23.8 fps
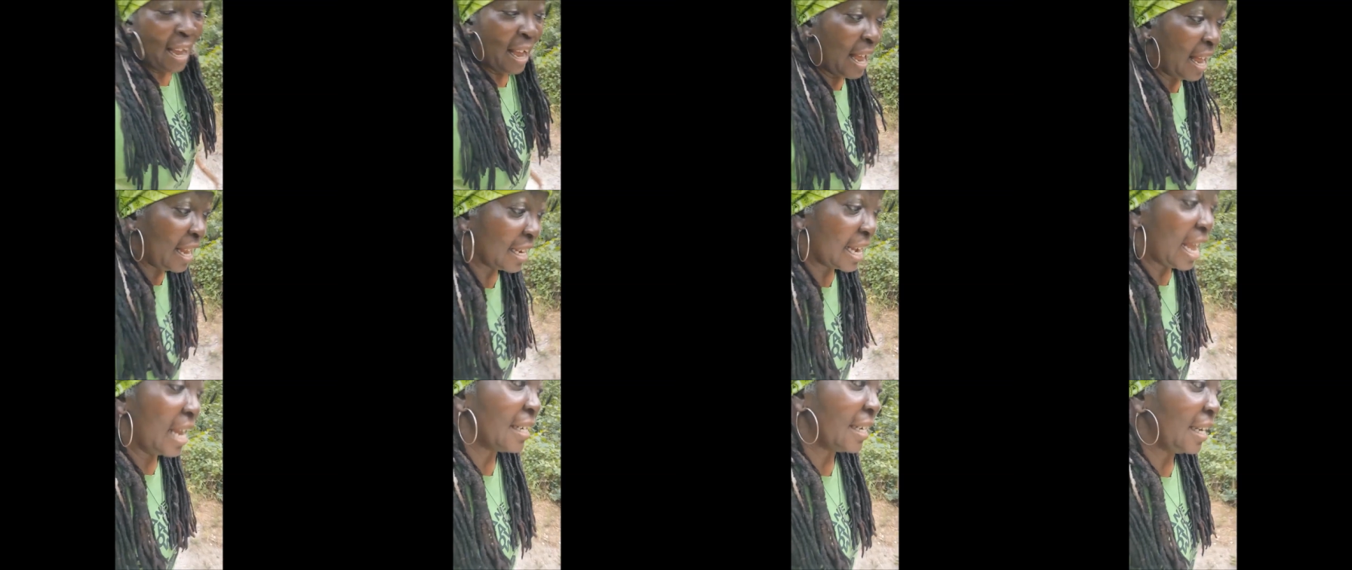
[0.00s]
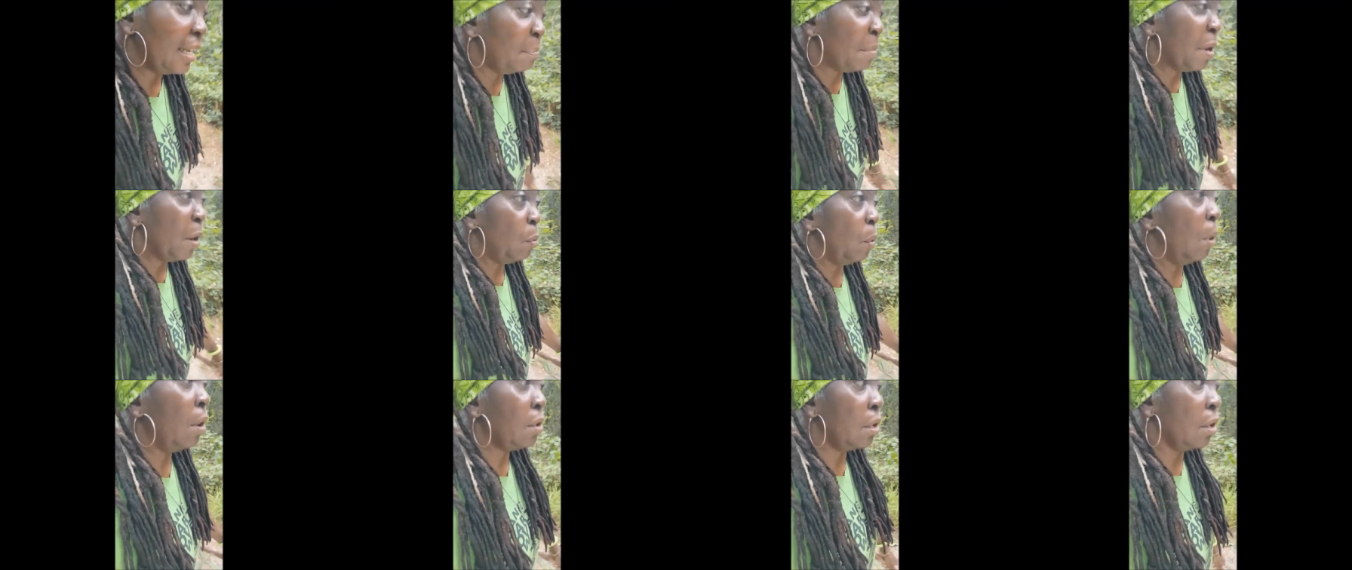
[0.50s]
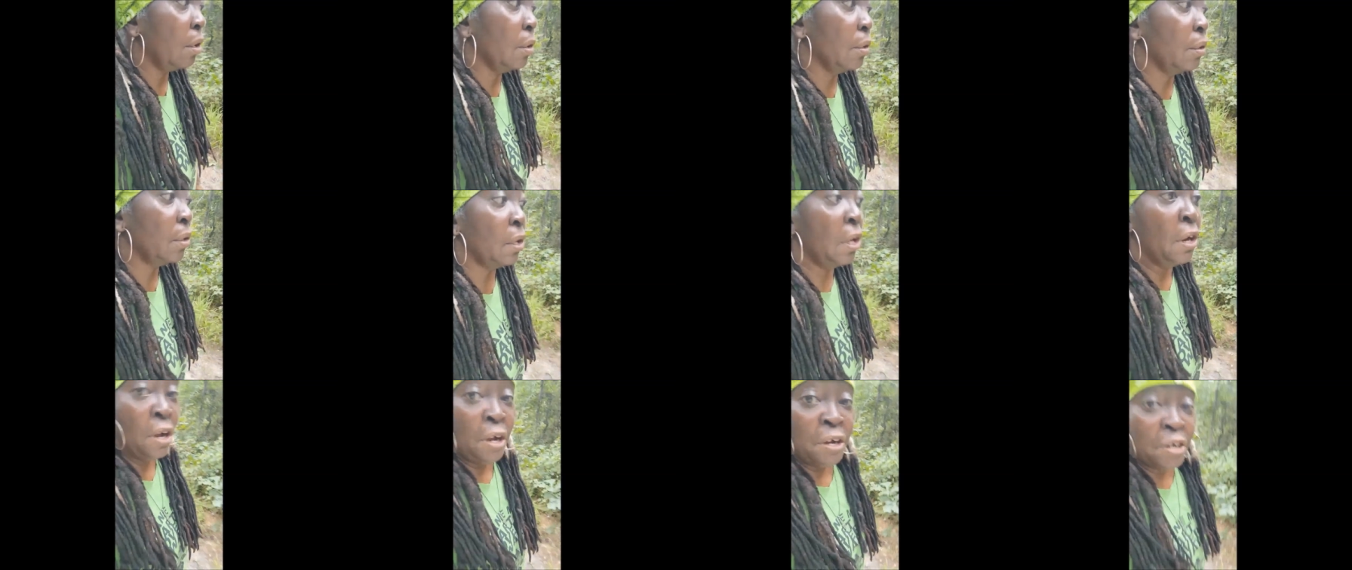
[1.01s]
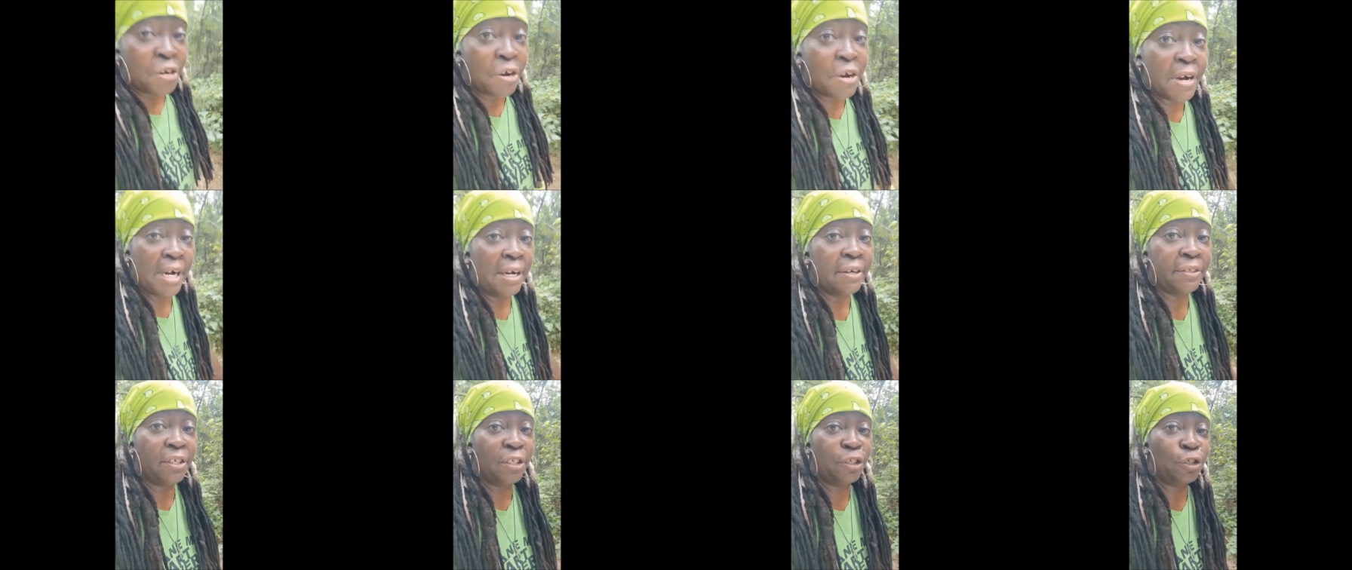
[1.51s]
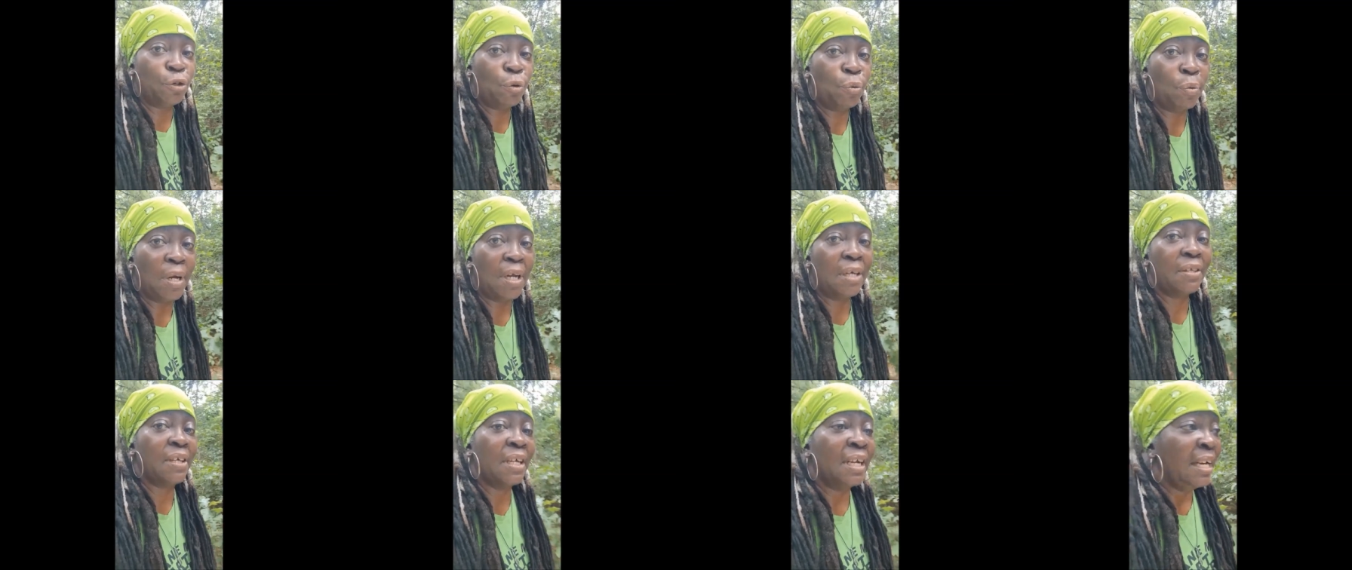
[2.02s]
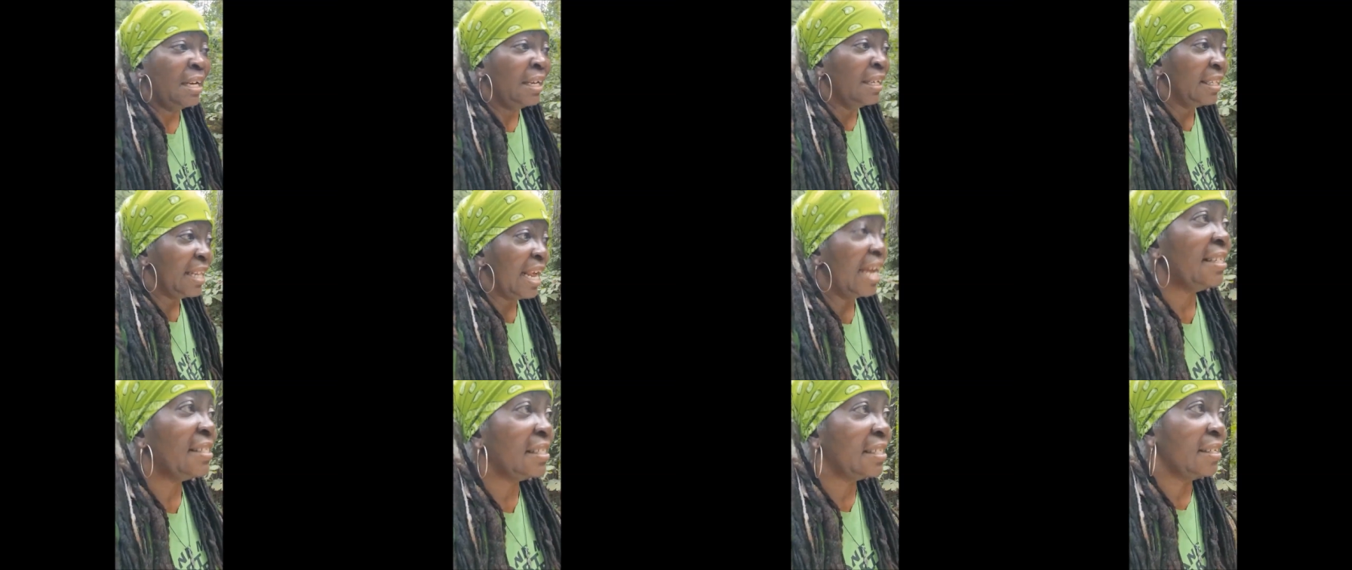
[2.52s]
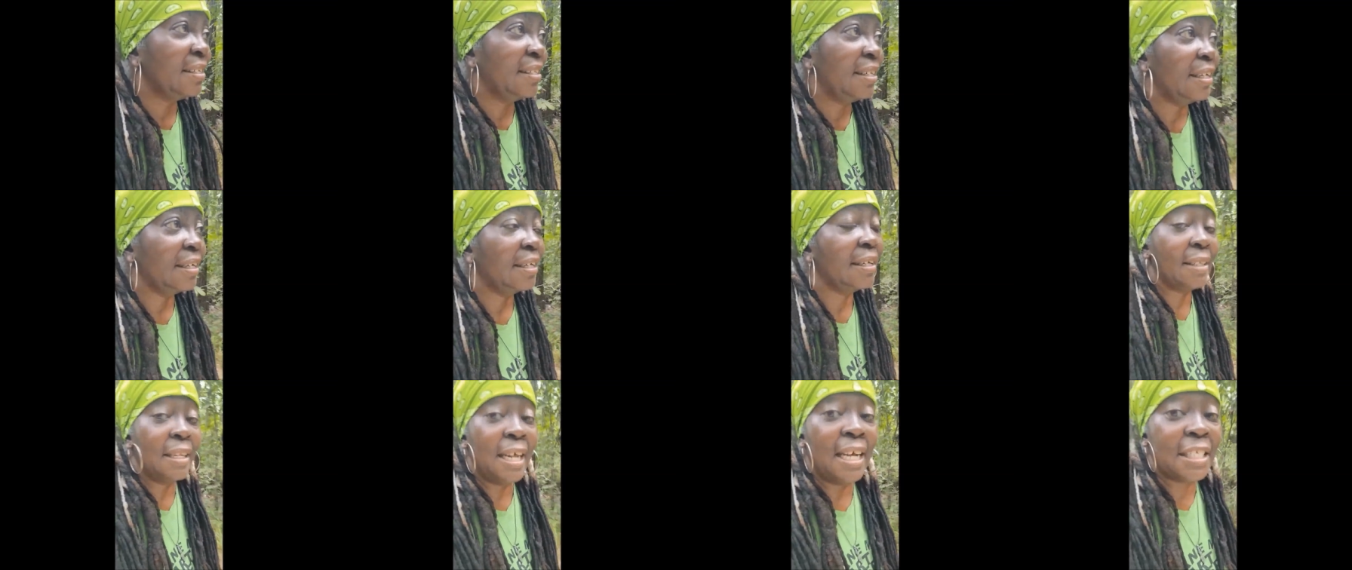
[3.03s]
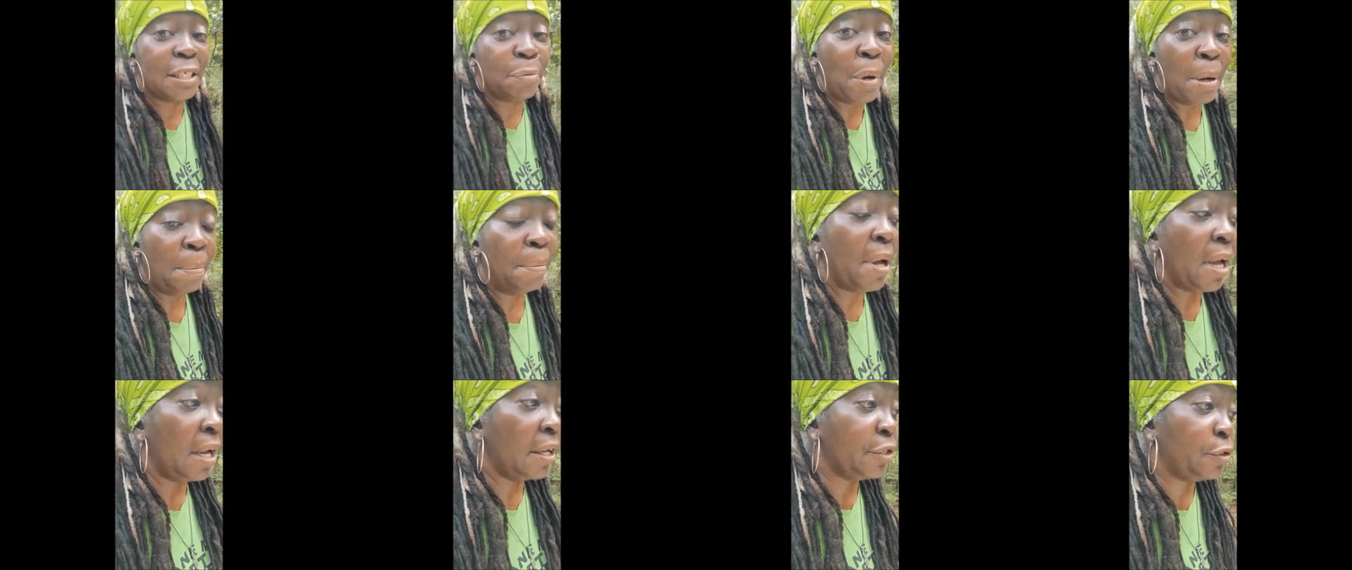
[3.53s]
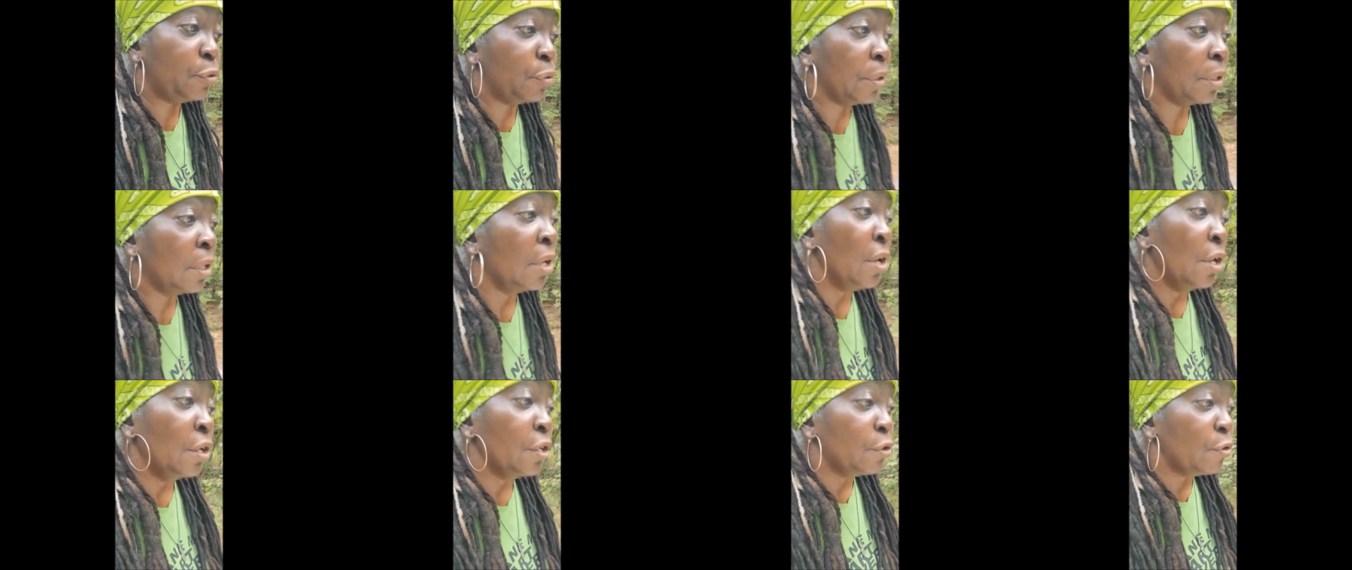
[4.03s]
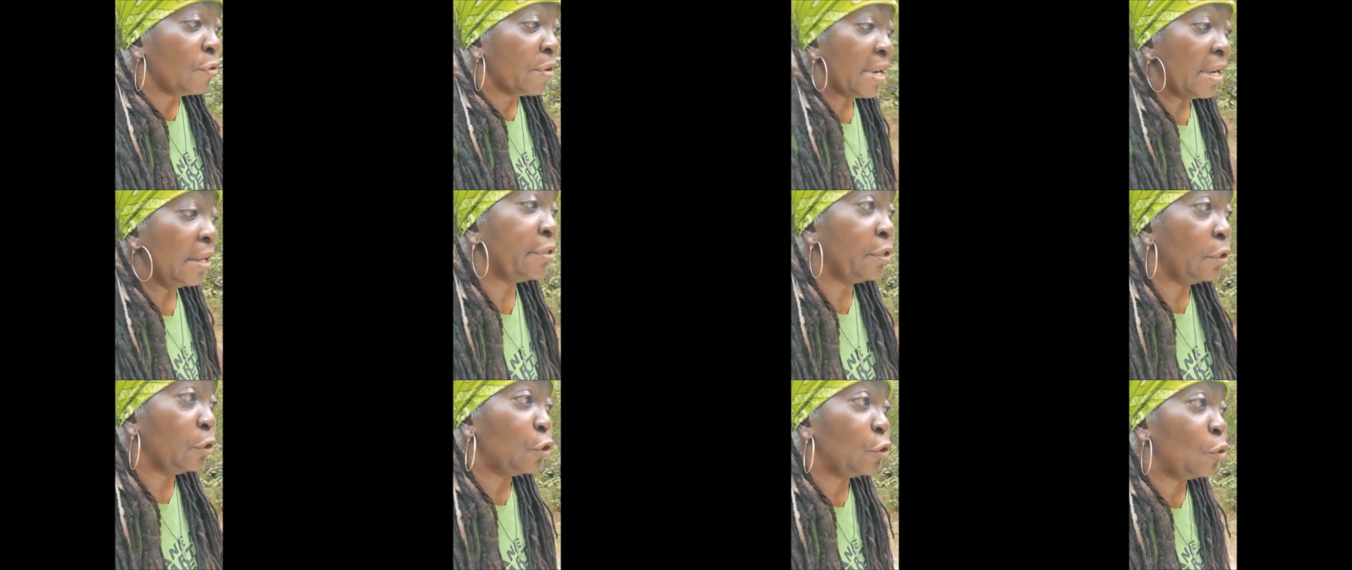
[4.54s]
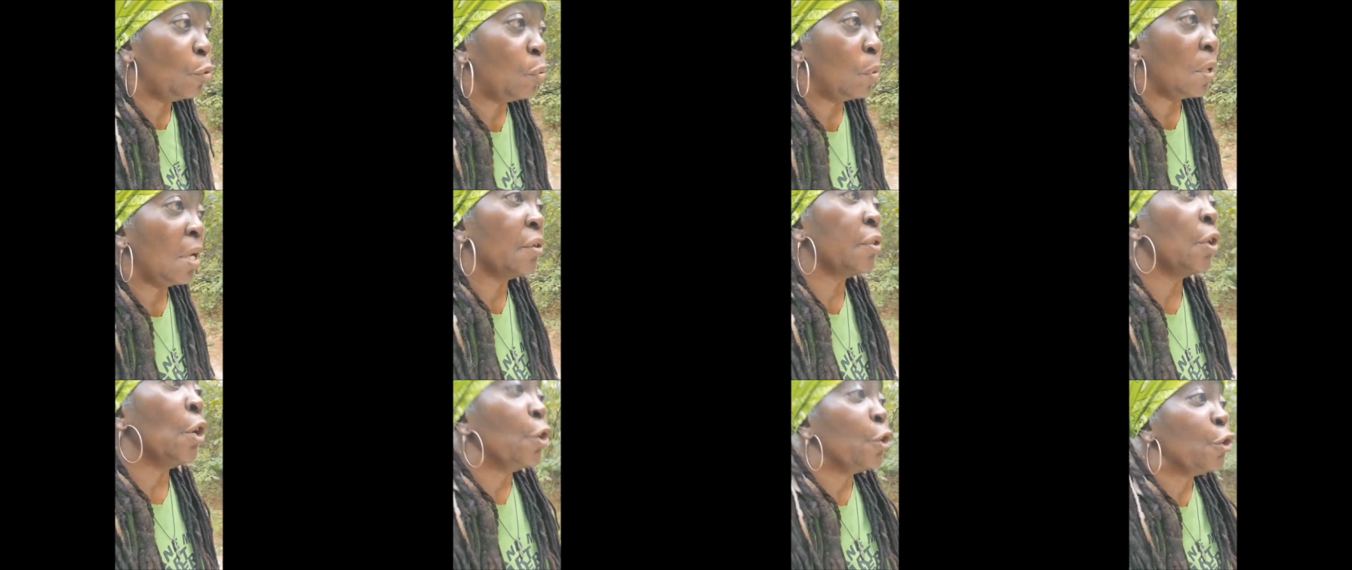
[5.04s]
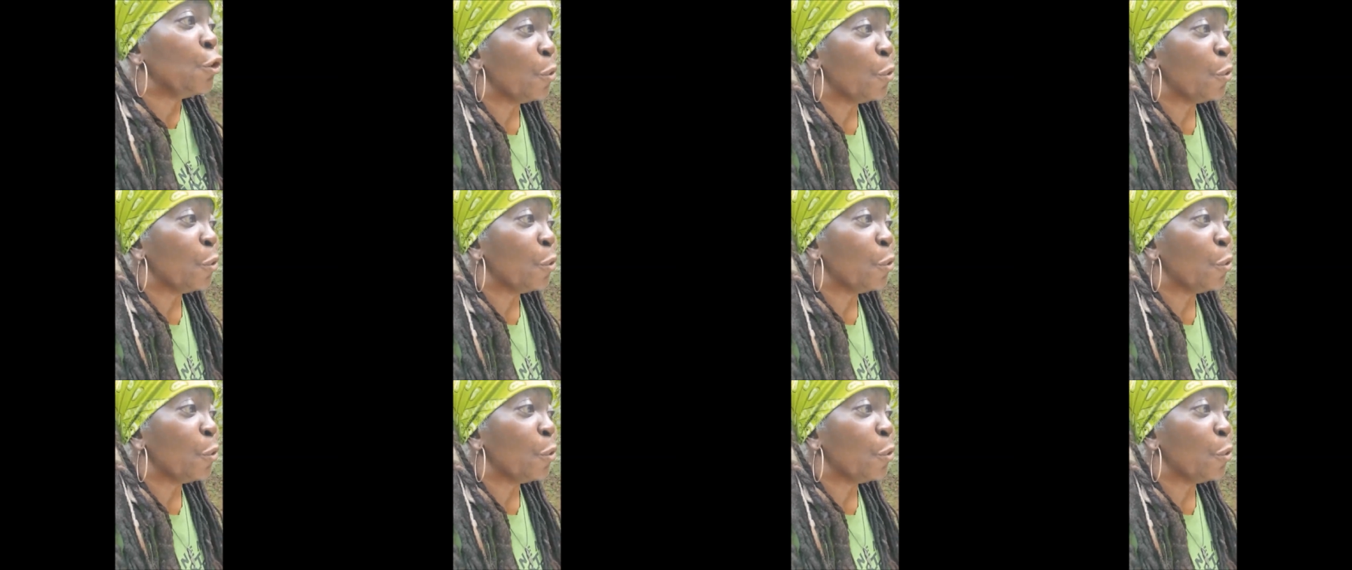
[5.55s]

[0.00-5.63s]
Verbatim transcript: I got to get my walk on. Your health is your wealth. That's the thing. That's my mantra. Your health is your wealth.